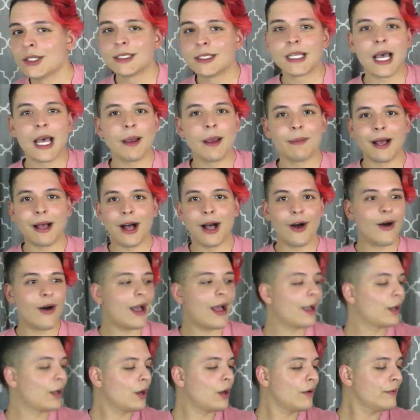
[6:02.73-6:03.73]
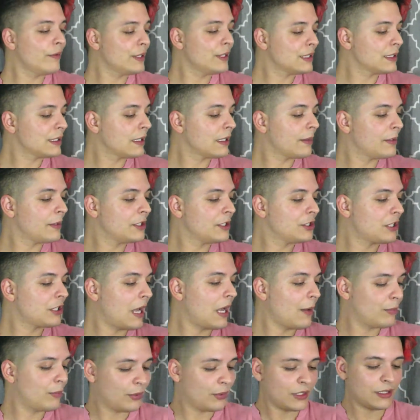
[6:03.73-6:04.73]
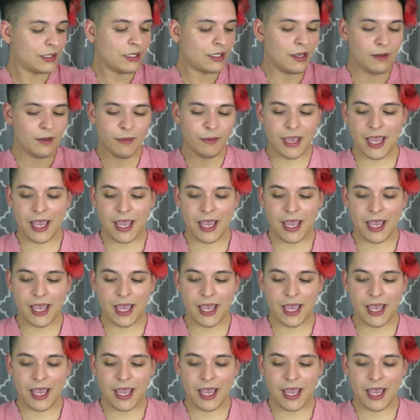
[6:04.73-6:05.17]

time out and go visit them and shop with them.